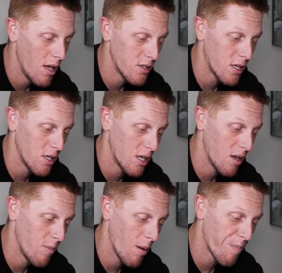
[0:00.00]
It's going to
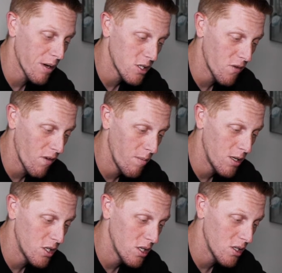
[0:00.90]
give me a bunch of
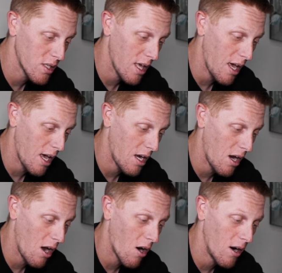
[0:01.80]
images that
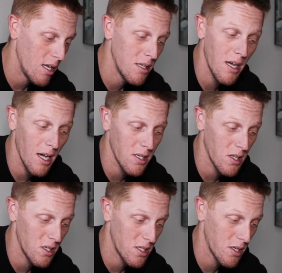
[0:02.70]
are indexed
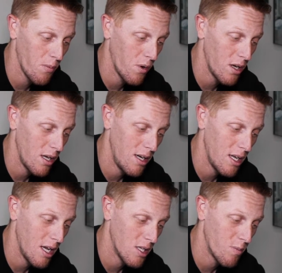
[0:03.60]
as someone in
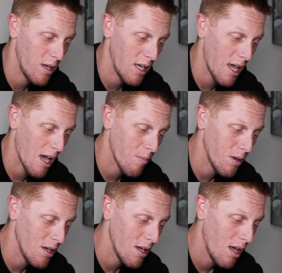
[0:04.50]
it as being
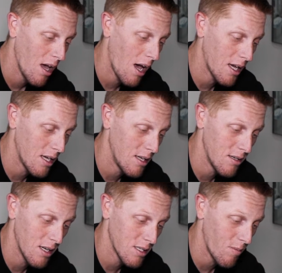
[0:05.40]
happy.
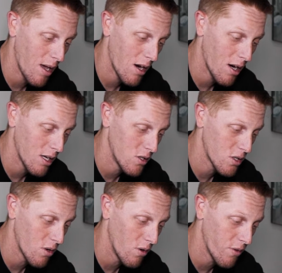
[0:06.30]
Doesn't matter, I can
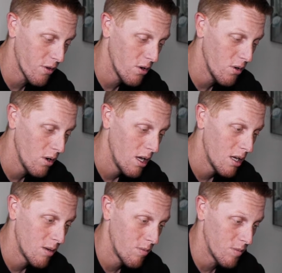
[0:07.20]
scroll through.
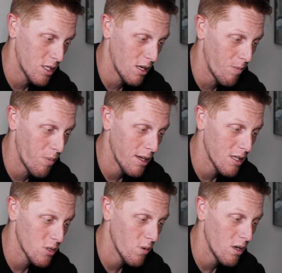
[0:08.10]
I'm just going to pick
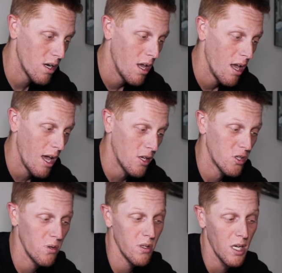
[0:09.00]
this one. As
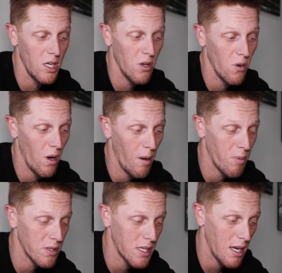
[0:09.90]
soon as I do, it
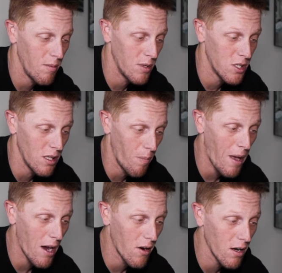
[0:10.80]
puts that image in the
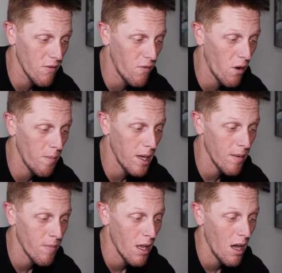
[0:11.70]
background for
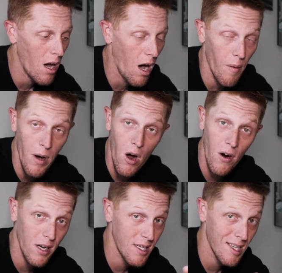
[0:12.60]
me.
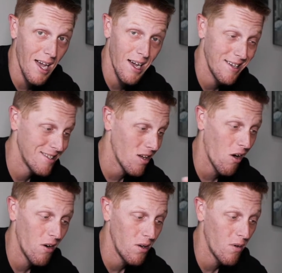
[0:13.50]
Already sized,
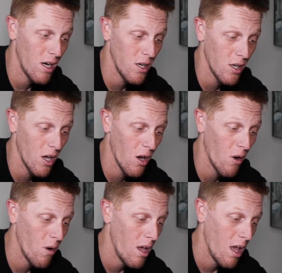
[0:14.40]
already ready to
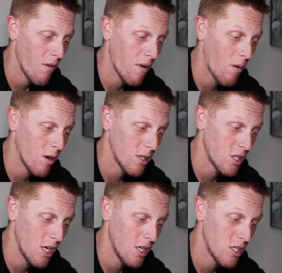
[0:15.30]
go. If I want to
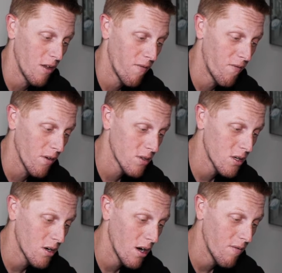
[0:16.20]
change the
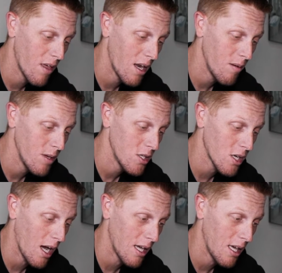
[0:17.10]
filter of that image,
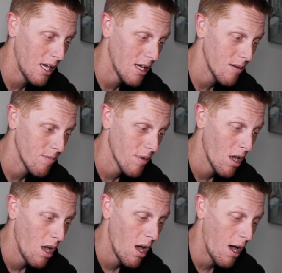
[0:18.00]
I can.
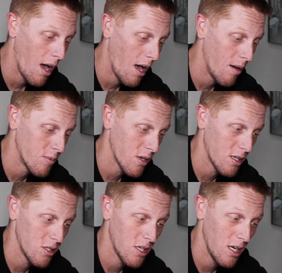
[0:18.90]
So I
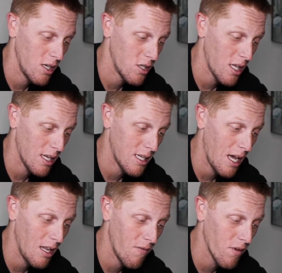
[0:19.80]
can change that to
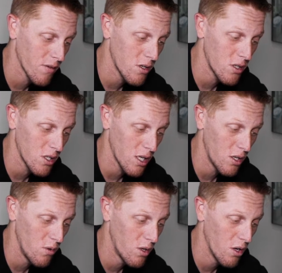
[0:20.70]
any filter just
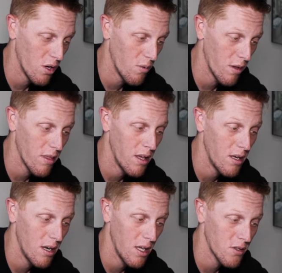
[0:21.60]
like you could
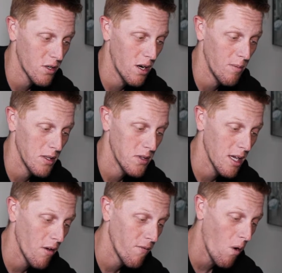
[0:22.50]
within Instagram
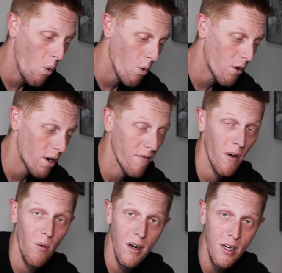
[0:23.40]
itself. Or if I
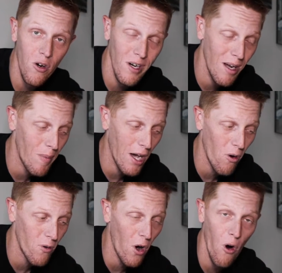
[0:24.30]
want to create my
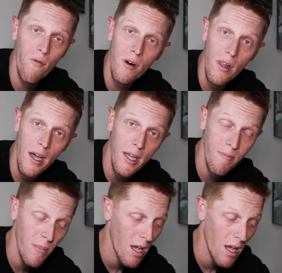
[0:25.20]
own overlay